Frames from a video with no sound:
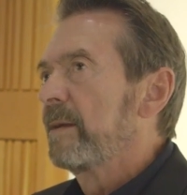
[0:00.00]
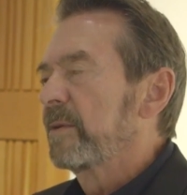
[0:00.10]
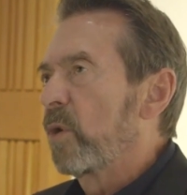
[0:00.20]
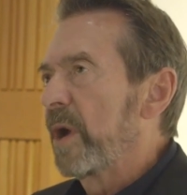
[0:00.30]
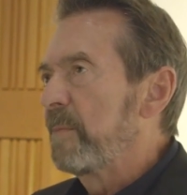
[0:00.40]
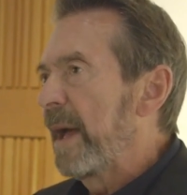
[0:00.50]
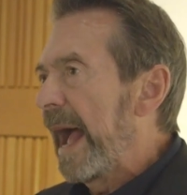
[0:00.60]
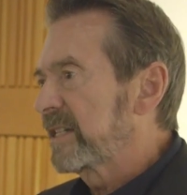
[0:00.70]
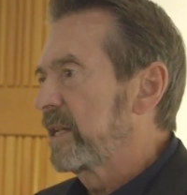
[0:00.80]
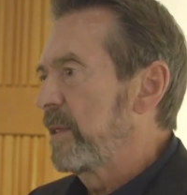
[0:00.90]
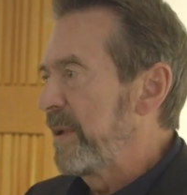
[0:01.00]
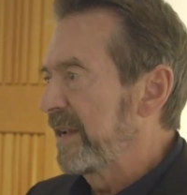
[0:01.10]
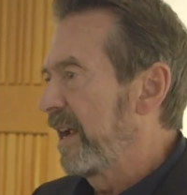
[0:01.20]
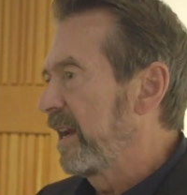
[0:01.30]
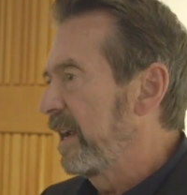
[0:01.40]
going back to the
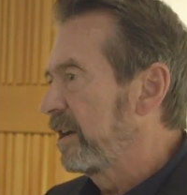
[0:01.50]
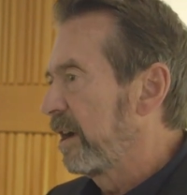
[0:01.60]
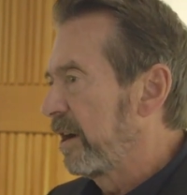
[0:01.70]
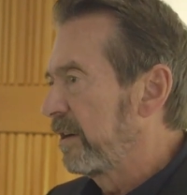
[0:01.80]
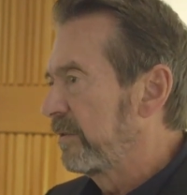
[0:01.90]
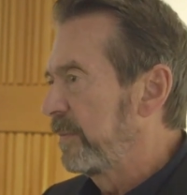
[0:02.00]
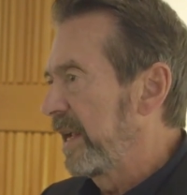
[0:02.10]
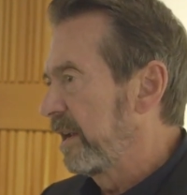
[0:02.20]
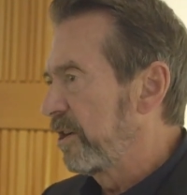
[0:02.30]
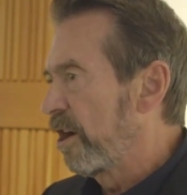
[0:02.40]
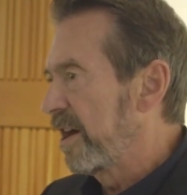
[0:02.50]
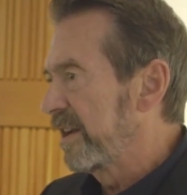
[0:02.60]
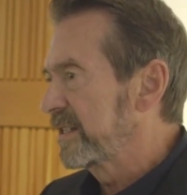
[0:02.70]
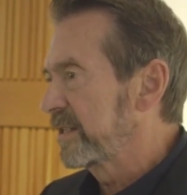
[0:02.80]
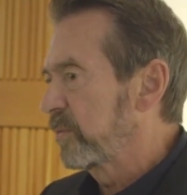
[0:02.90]
beginning of being an
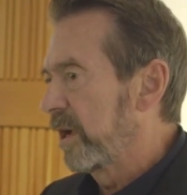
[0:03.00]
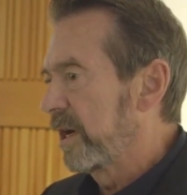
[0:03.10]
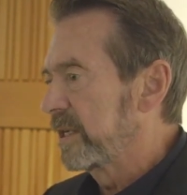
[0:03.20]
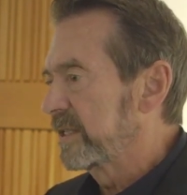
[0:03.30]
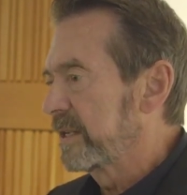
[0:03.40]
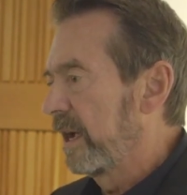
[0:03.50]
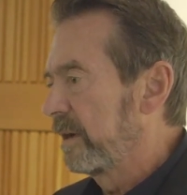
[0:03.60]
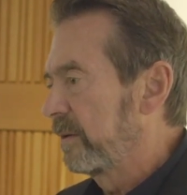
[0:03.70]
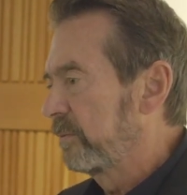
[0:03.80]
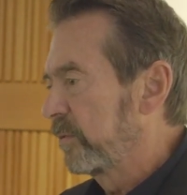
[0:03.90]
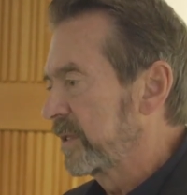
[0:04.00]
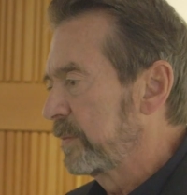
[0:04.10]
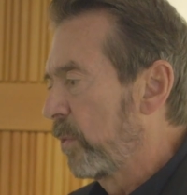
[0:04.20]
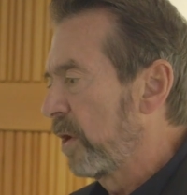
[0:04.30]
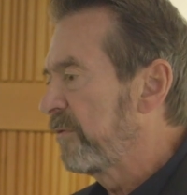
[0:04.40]
artist, was, uh, was
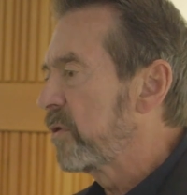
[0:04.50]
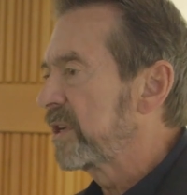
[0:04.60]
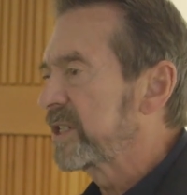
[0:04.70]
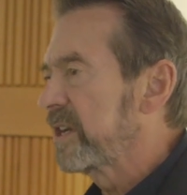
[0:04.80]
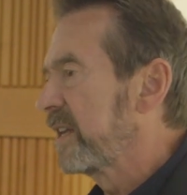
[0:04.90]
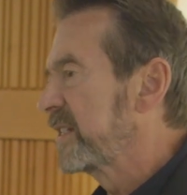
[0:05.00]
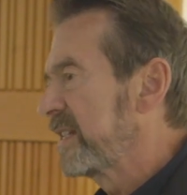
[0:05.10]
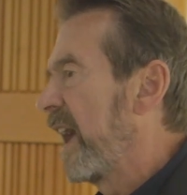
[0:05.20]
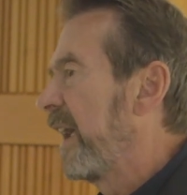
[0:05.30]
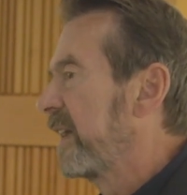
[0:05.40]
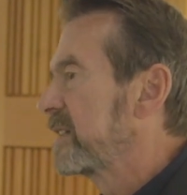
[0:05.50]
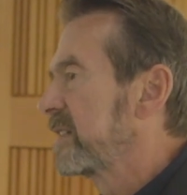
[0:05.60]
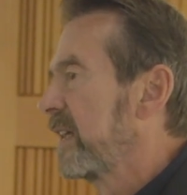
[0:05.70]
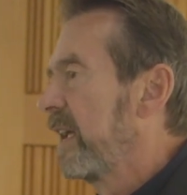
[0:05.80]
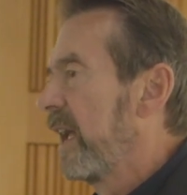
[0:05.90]
more focused on
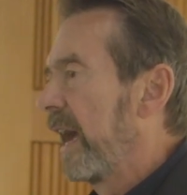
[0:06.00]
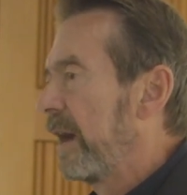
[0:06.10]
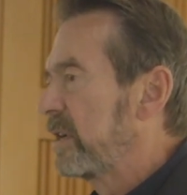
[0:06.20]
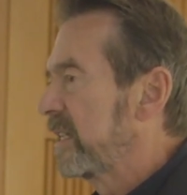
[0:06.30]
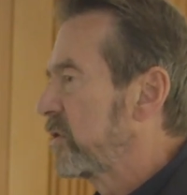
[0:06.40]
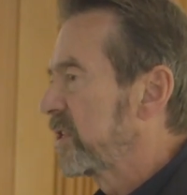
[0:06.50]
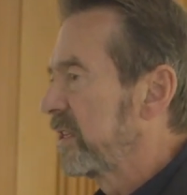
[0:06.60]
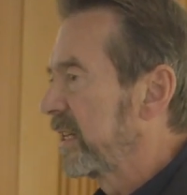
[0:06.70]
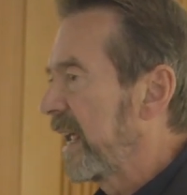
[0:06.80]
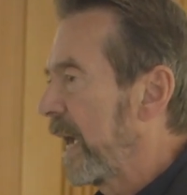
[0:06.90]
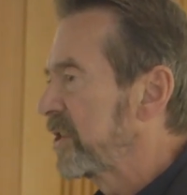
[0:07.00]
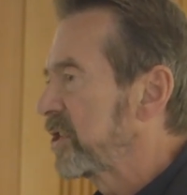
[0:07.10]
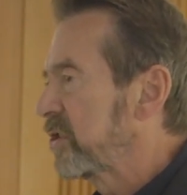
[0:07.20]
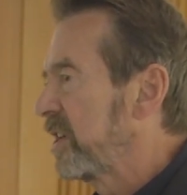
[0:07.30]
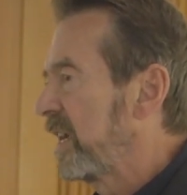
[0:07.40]
science. I was interested in
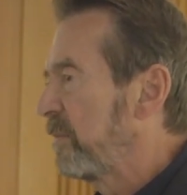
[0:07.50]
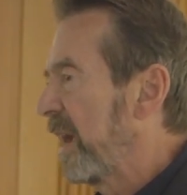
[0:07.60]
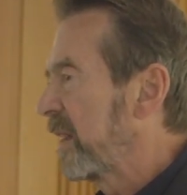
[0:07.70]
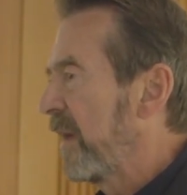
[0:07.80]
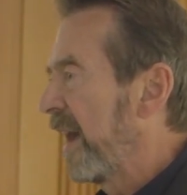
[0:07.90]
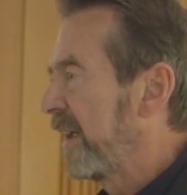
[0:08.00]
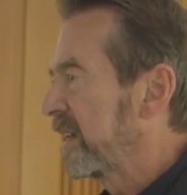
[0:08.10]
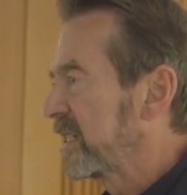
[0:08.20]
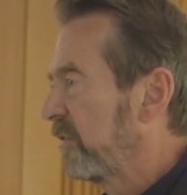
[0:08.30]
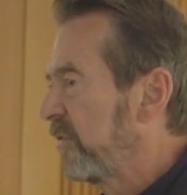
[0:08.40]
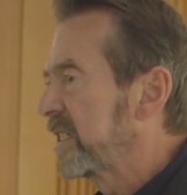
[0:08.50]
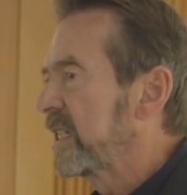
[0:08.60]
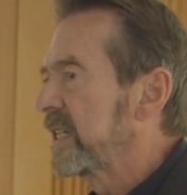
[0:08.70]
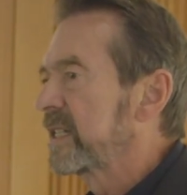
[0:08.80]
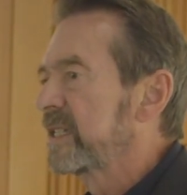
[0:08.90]
chemistry and mathematics and
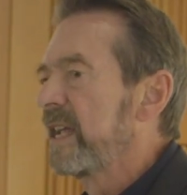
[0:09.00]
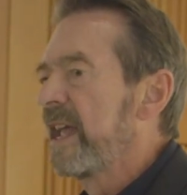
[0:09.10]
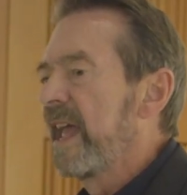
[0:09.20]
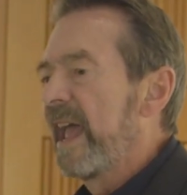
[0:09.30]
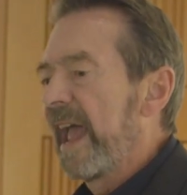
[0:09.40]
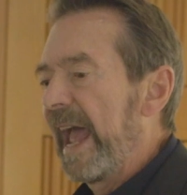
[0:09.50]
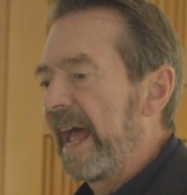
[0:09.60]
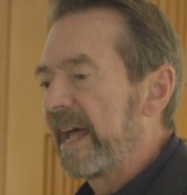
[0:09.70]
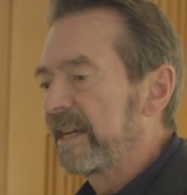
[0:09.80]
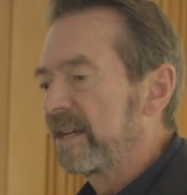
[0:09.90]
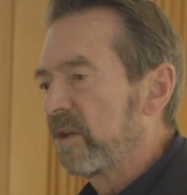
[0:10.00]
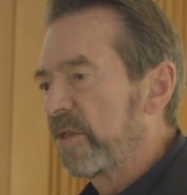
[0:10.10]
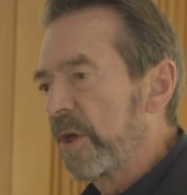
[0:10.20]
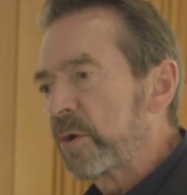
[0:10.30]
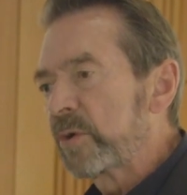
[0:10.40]
physics and
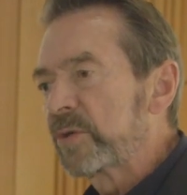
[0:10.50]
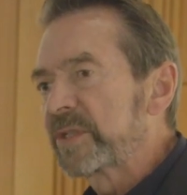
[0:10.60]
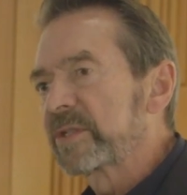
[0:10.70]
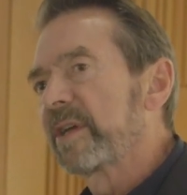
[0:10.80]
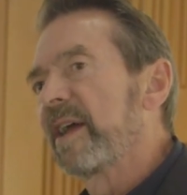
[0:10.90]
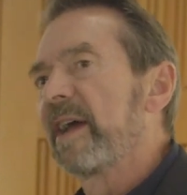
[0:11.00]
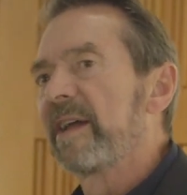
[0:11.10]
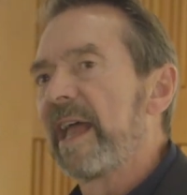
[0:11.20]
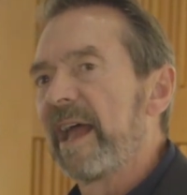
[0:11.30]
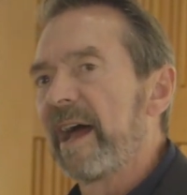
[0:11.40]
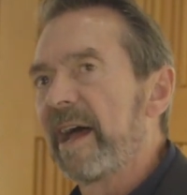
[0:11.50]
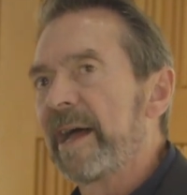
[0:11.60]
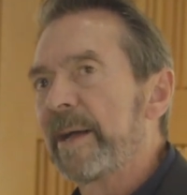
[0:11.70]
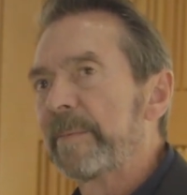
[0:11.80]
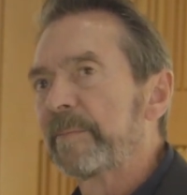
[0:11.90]
those
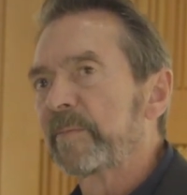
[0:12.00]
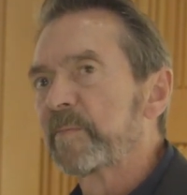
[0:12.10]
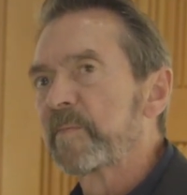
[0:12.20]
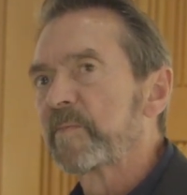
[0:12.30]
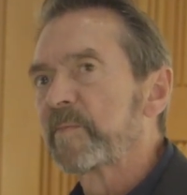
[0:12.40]
um,